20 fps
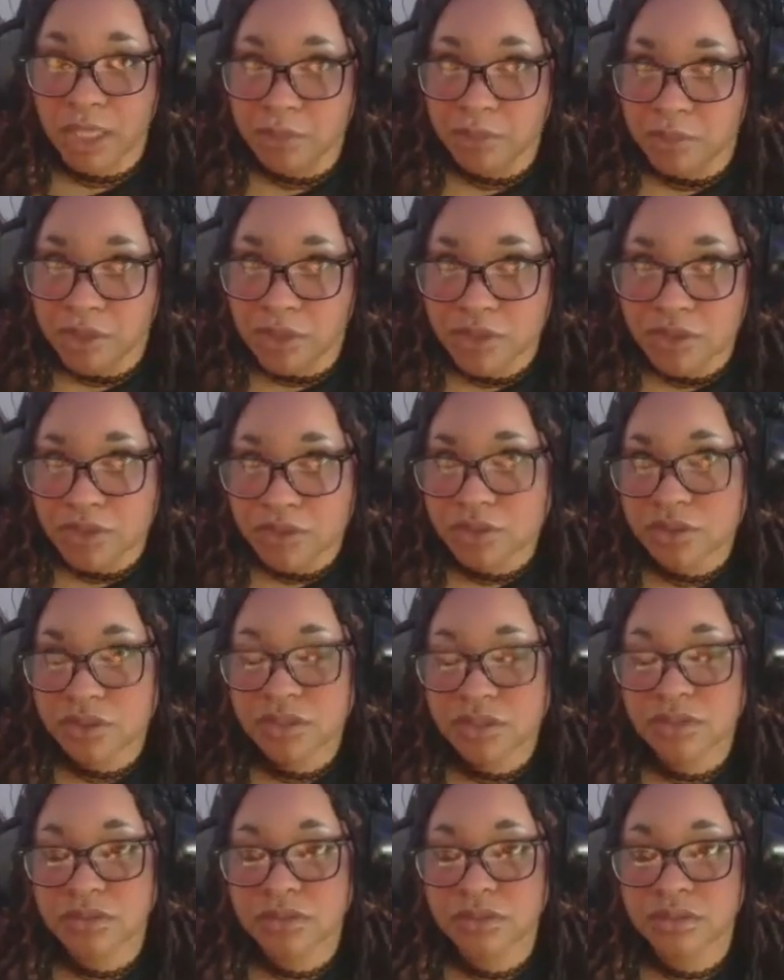
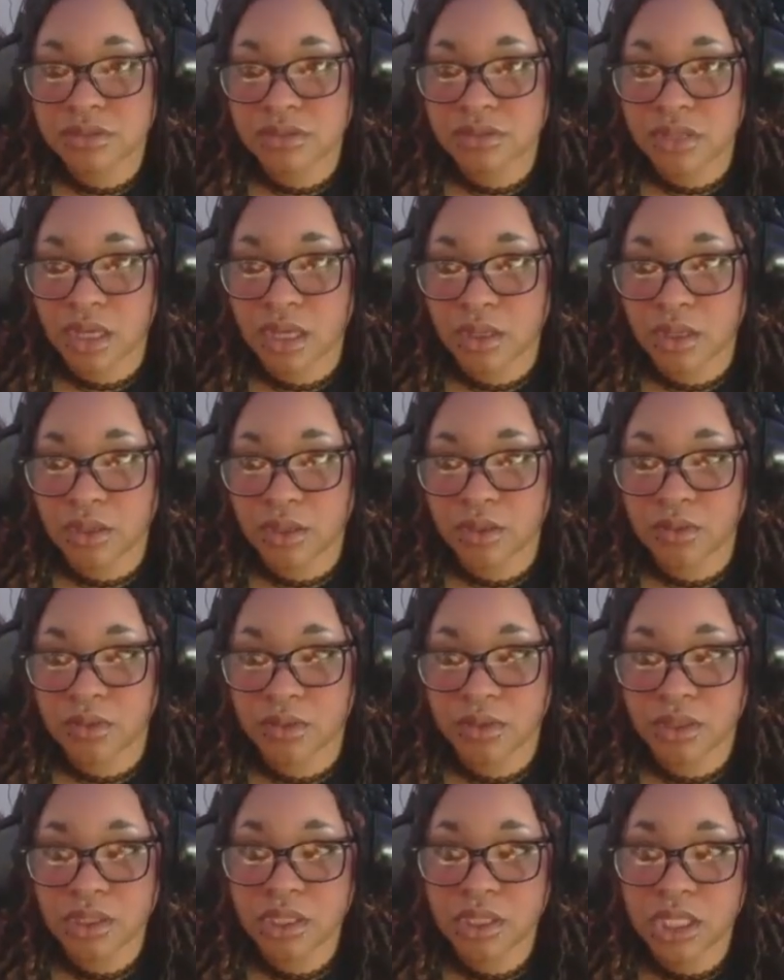bills. So
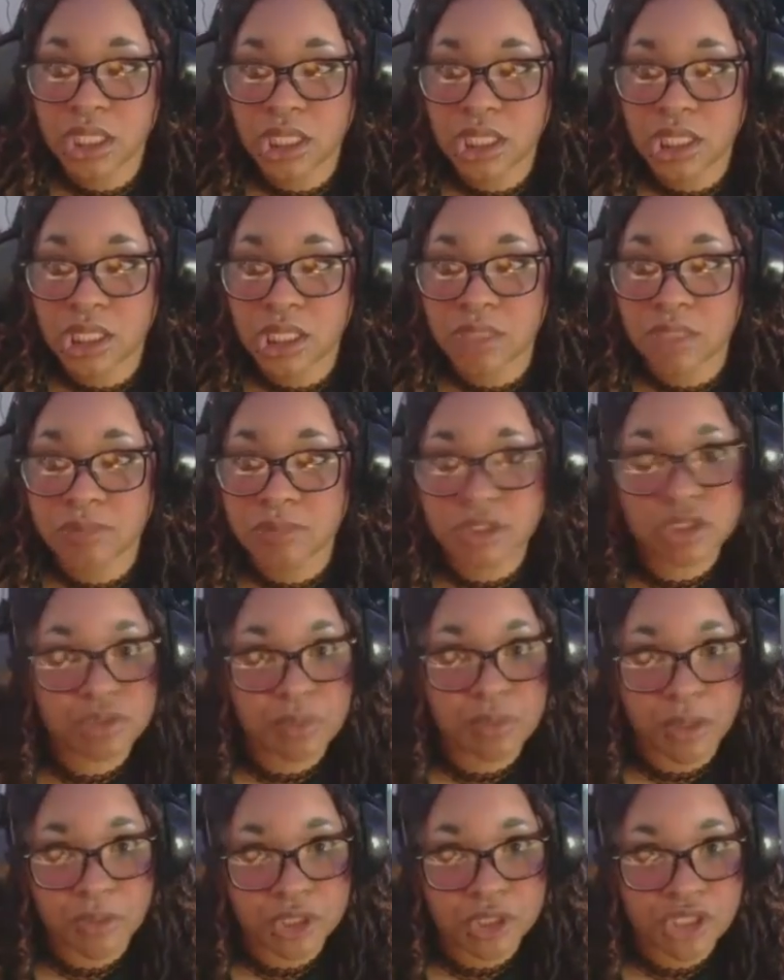let me just
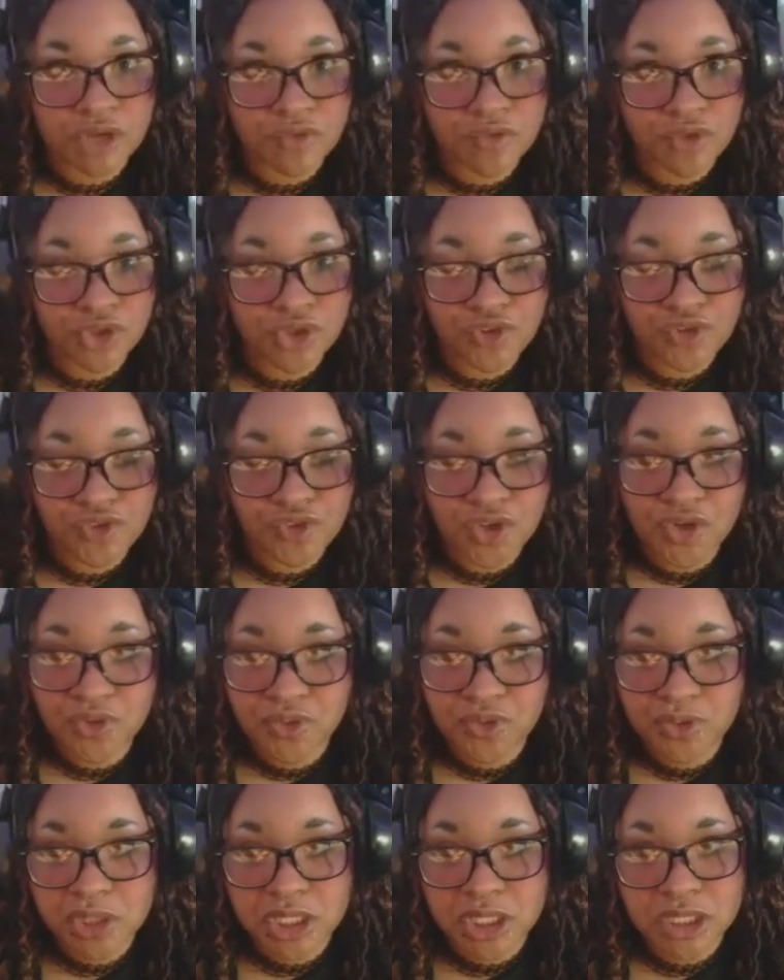buy myself a new
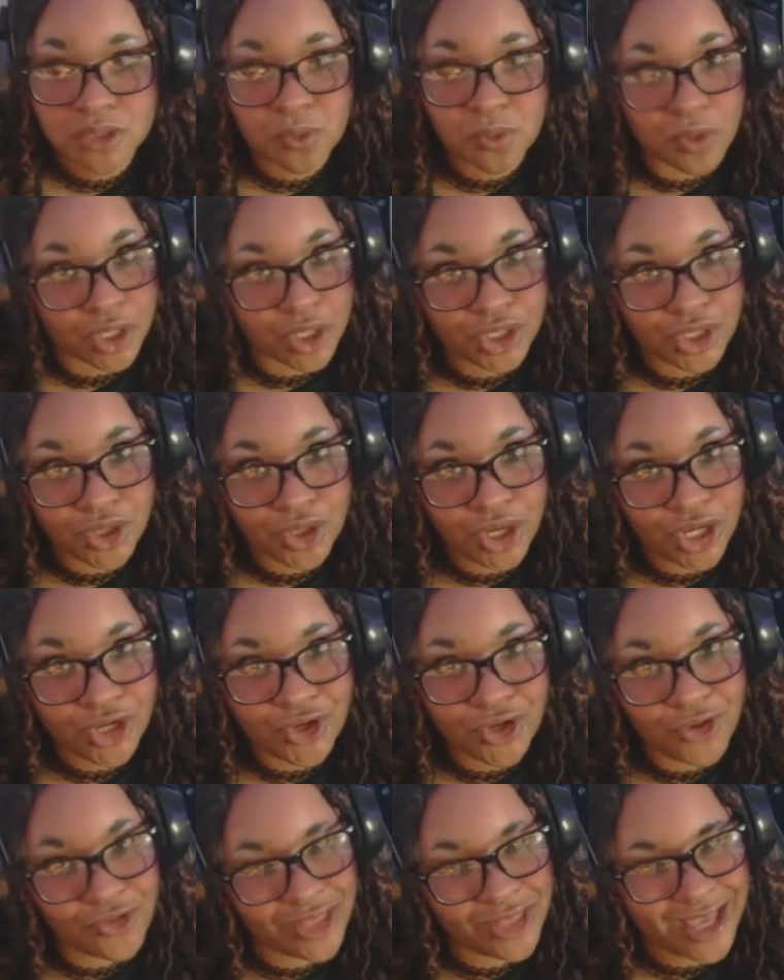phone, because what are you gonna
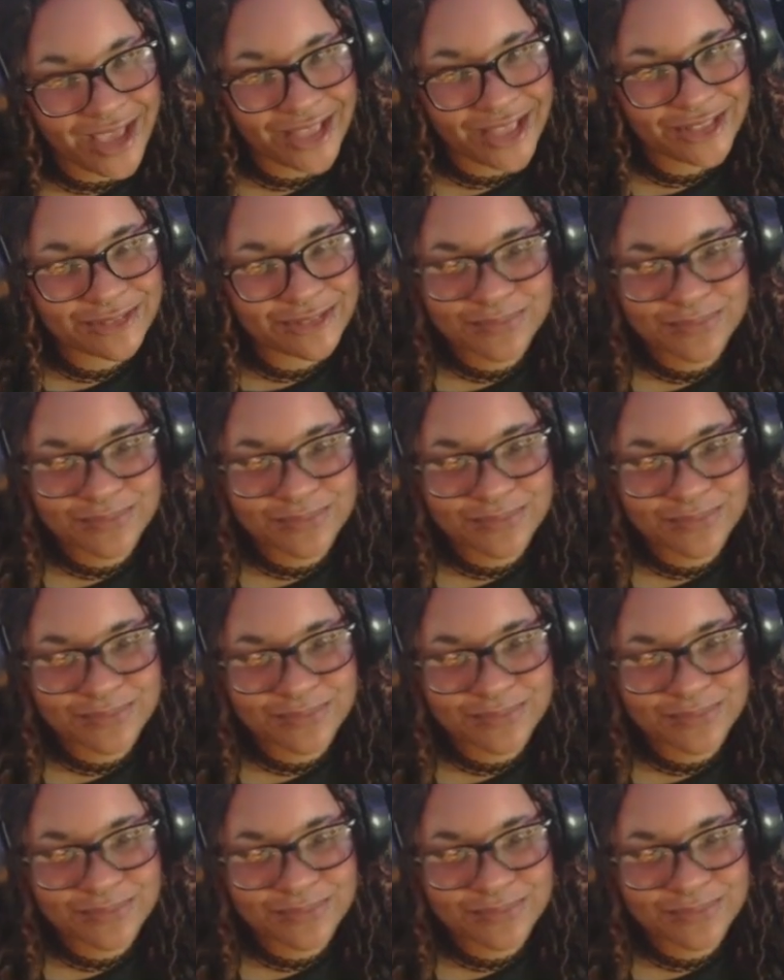do then?